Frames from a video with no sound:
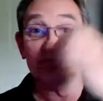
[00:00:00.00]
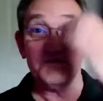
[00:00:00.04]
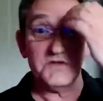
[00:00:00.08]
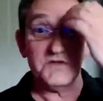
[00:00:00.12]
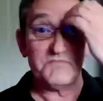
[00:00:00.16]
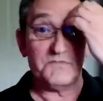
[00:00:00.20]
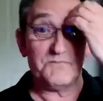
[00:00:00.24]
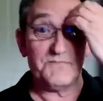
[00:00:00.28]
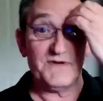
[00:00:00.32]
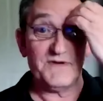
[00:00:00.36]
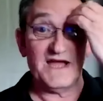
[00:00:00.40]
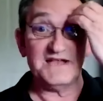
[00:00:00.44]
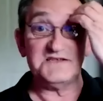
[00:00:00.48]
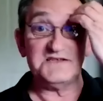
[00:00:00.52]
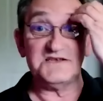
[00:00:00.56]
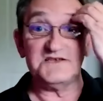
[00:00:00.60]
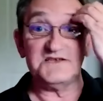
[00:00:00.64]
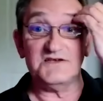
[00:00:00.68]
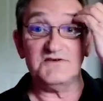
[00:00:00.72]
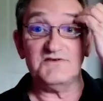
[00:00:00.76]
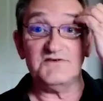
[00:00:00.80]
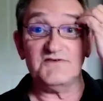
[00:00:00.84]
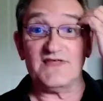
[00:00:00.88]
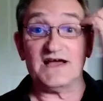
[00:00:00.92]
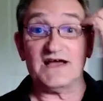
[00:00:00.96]
be prepared to
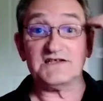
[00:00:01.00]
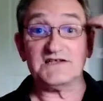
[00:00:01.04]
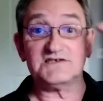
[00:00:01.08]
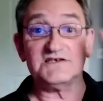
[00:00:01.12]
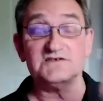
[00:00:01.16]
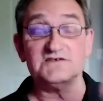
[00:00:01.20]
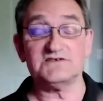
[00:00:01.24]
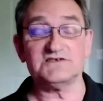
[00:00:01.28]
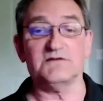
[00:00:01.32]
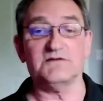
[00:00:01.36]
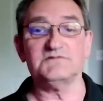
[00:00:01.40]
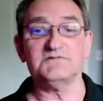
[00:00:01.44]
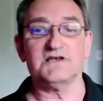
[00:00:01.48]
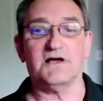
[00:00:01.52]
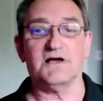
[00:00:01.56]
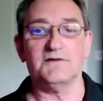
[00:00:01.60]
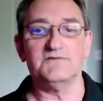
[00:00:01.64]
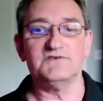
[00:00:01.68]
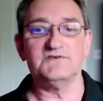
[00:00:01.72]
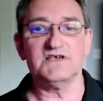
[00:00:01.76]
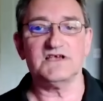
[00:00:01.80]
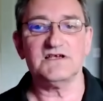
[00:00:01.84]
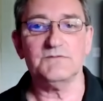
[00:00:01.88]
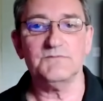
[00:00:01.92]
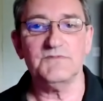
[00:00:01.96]
do that. So
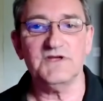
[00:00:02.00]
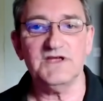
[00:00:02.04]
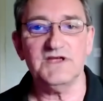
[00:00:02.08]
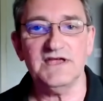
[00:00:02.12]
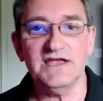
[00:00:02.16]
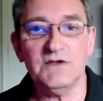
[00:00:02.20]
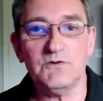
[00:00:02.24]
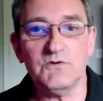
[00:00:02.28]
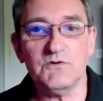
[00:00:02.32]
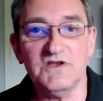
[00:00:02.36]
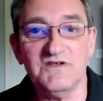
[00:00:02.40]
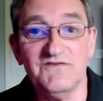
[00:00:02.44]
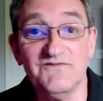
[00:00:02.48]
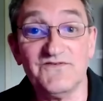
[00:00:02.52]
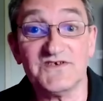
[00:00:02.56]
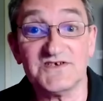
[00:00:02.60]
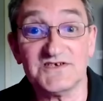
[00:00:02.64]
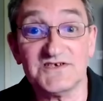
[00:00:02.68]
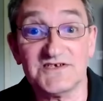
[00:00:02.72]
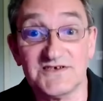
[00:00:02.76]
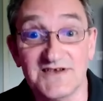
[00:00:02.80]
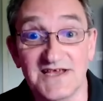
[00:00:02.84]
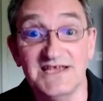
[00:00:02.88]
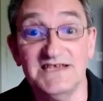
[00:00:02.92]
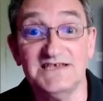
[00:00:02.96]
sometimes it can be equally
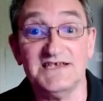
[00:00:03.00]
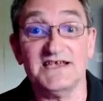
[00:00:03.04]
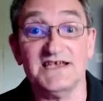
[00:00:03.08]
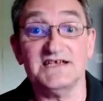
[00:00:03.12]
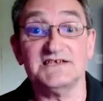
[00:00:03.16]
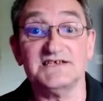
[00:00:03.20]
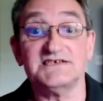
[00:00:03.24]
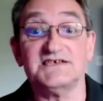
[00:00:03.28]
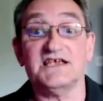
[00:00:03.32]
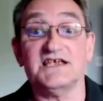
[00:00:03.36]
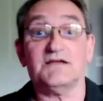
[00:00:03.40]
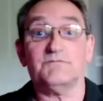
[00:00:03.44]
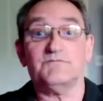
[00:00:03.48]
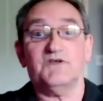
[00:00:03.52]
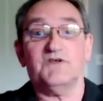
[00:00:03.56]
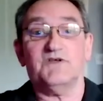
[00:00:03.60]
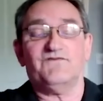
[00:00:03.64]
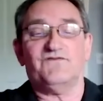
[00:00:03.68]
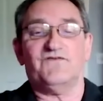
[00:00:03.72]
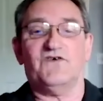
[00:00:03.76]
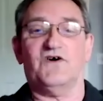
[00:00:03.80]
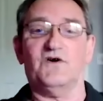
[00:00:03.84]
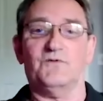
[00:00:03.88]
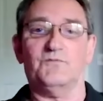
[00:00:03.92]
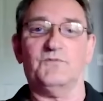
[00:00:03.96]
frustrating as it can be
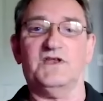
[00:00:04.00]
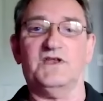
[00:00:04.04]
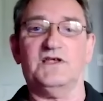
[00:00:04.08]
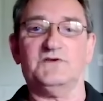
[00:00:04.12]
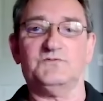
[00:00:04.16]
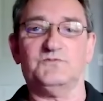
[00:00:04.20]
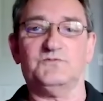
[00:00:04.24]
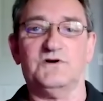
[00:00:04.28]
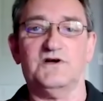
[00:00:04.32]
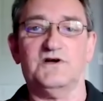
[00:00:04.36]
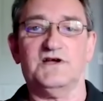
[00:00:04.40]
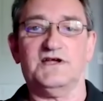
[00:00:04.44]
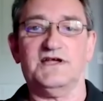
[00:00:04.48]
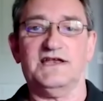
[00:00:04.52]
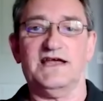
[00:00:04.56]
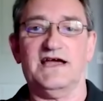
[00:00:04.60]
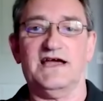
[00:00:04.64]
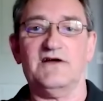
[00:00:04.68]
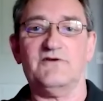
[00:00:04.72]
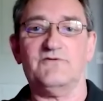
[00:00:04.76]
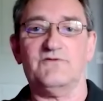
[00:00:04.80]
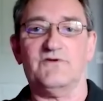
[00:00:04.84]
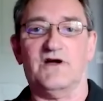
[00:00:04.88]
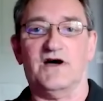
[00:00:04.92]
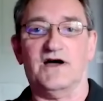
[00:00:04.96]
fun when it's working
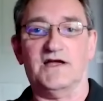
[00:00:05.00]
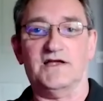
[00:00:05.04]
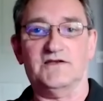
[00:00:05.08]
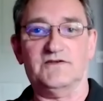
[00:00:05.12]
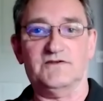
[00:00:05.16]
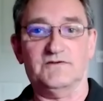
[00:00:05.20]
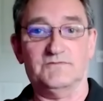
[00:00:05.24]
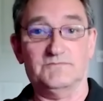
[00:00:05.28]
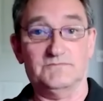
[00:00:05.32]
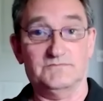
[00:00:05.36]
out right.